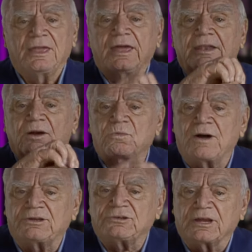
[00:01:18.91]
And they're
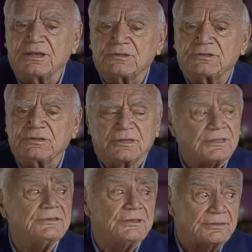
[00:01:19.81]
watching us.
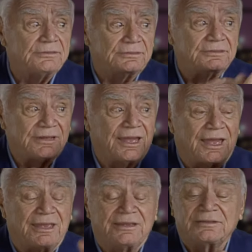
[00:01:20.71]

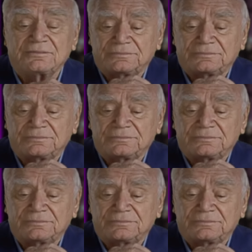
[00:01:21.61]
I